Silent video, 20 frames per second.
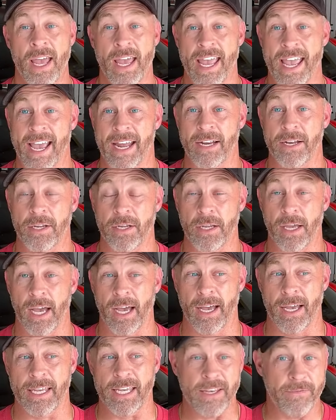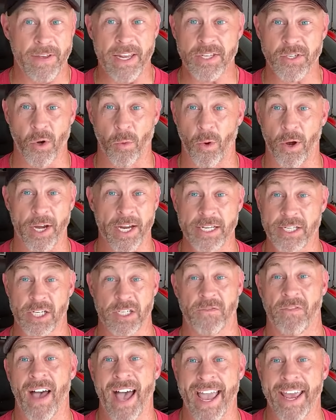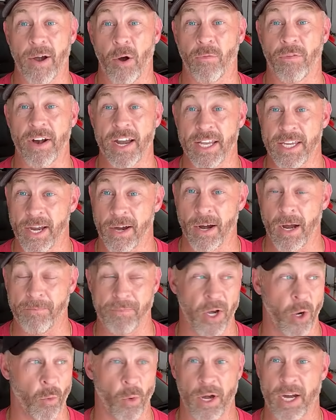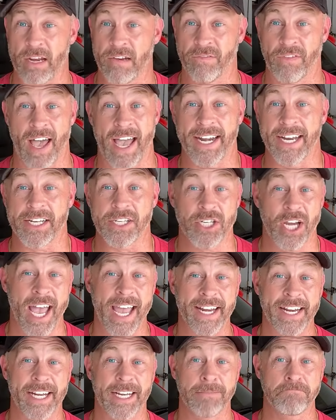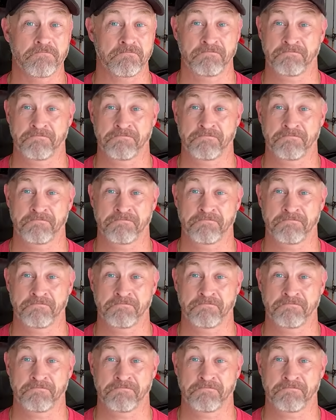and uh, EVs are working just fine over in Europe. They're working fine in China,